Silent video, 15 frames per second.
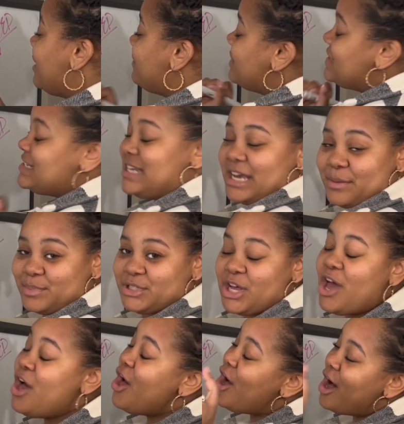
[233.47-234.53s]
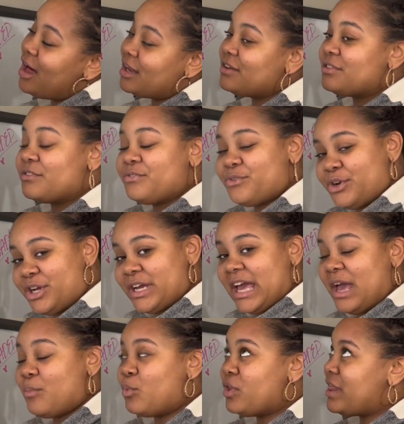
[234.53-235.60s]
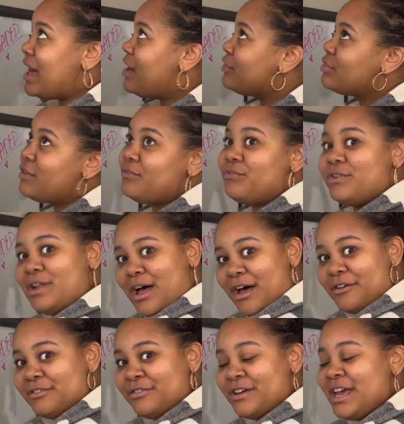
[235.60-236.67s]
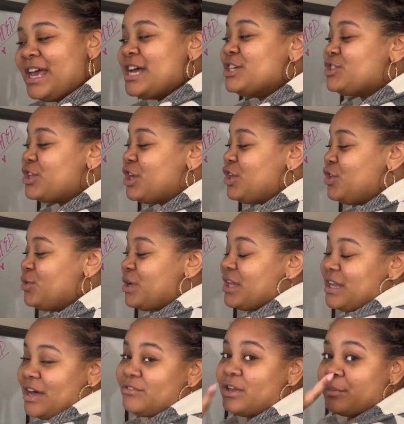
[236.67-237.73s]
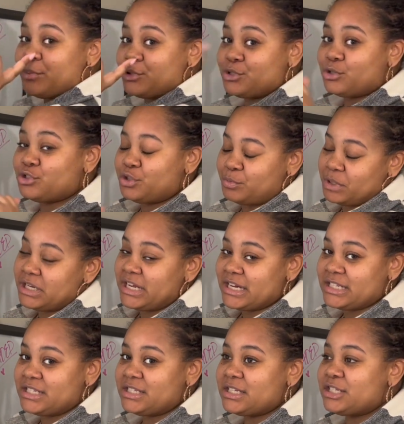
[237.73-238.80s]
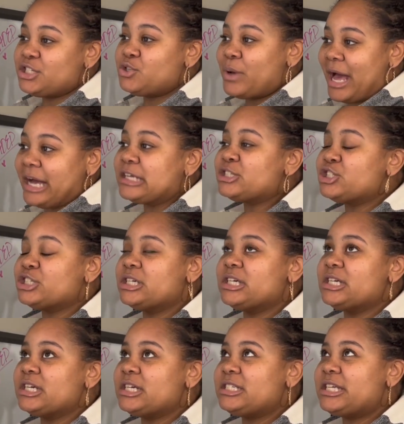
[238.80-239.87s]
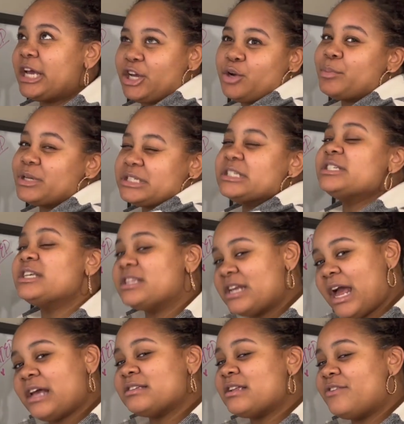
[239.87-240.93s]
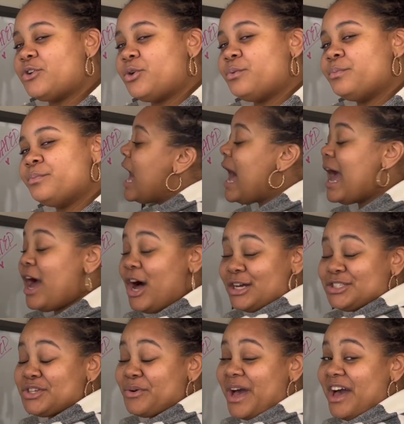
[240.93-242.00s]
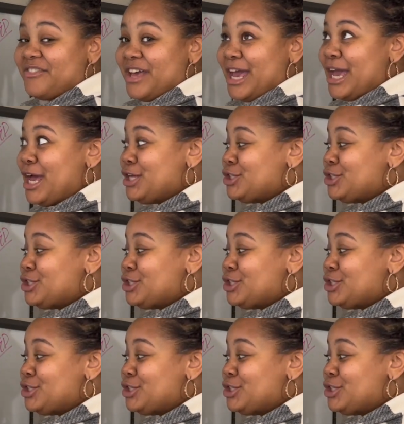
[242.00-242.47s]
of the tips, all of the free game without the fluff so that you can level up your social medias to actually take your business to the next level. I also have a